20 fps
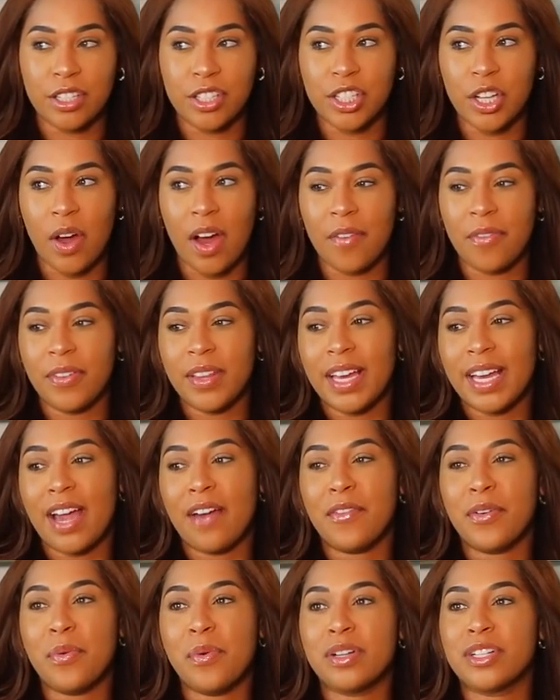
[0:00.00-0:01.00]
So I feel like
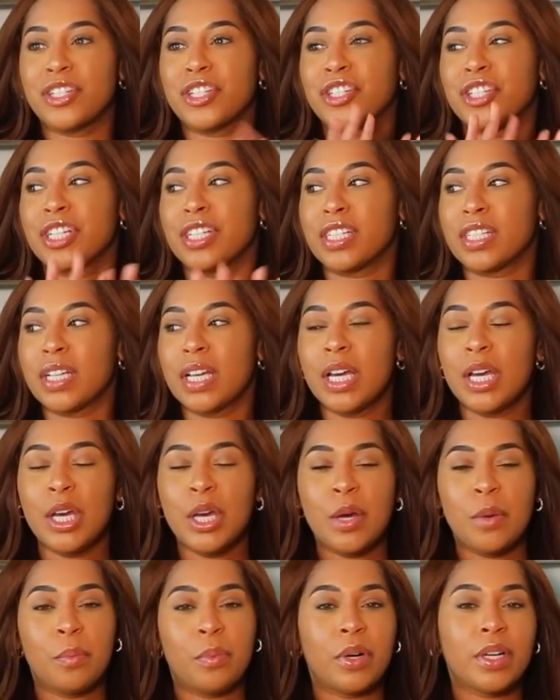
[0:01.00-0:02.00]
everyone should just
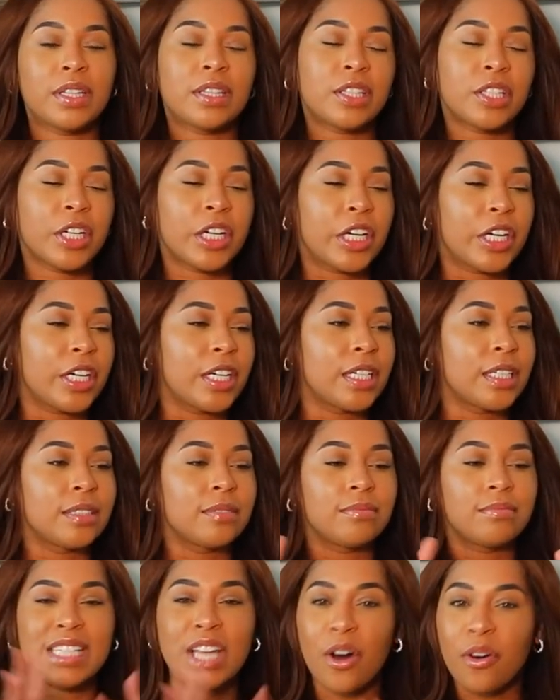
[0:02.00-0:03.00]
put
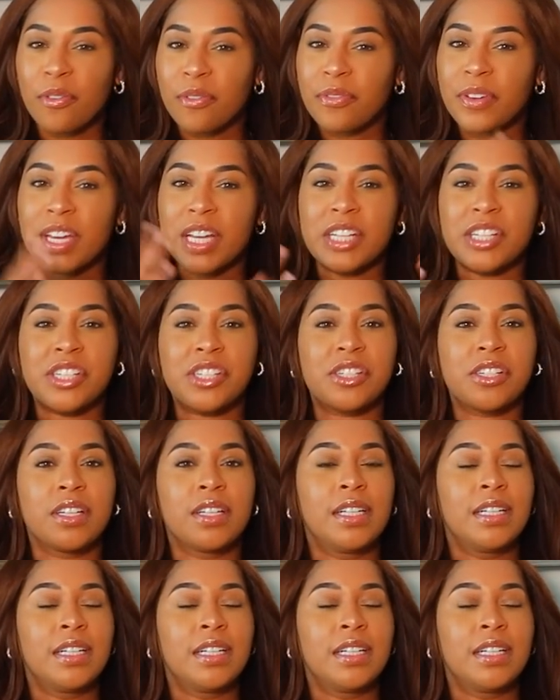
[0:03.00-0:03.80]
their selfish